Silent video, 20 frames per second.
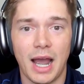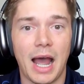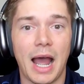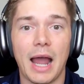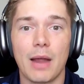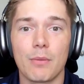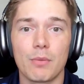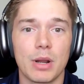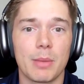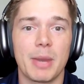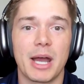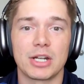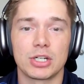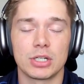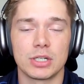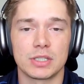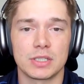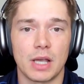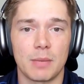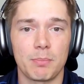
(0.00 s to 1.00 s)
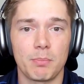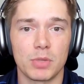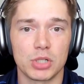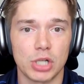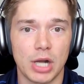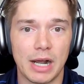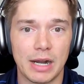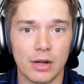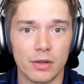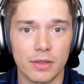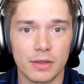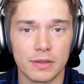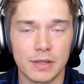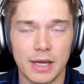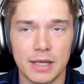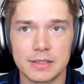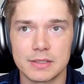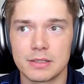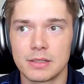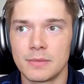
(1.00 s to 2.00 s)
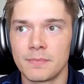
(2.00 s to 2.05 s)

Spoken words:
I would imagine it's much higher than that.